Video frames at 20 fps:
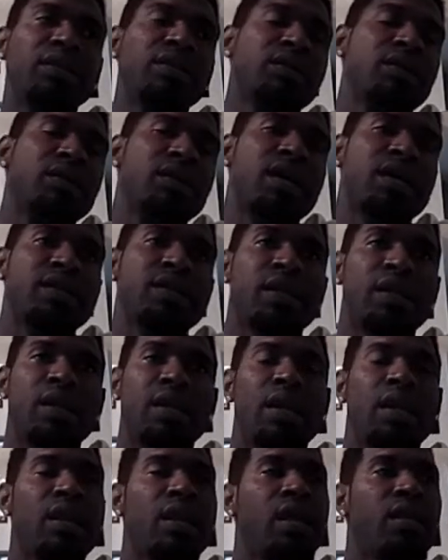Still got
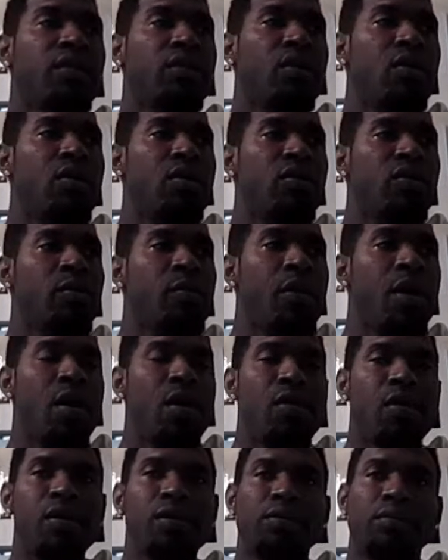another day to go
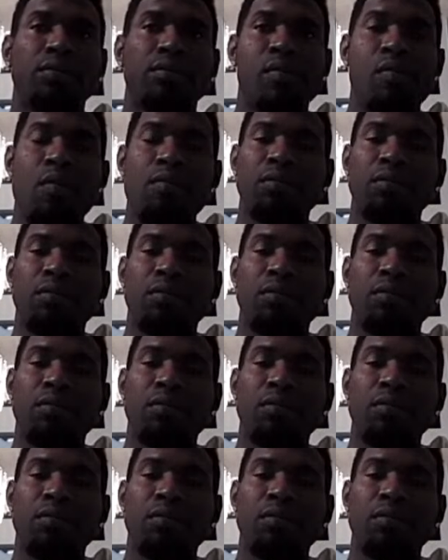tomorrow.